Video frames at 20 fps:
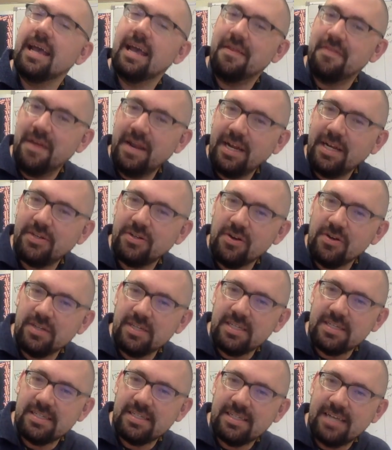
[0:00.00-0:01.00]
Then he turns
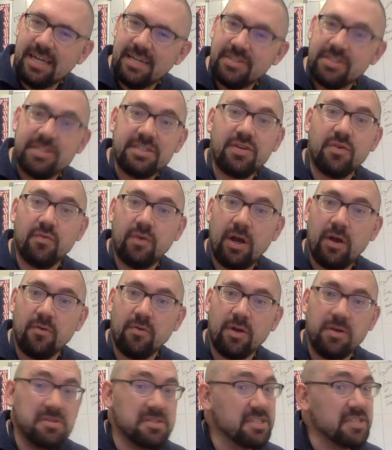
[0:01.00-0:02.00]
his attention to
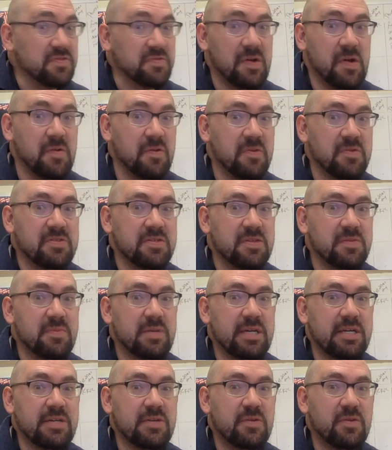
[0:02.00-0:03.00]
railroads, because railroads are the
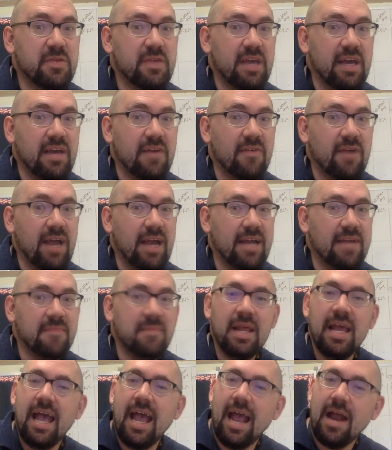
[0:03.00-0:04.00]
big new thing, right?
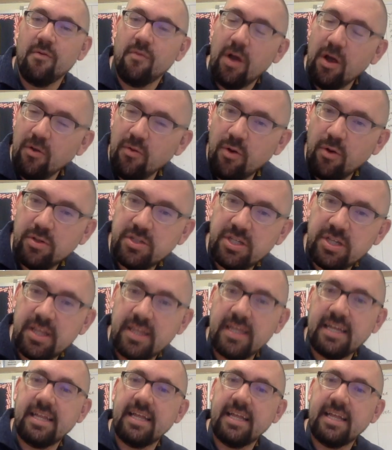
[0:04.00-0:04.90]
And railroads are the thing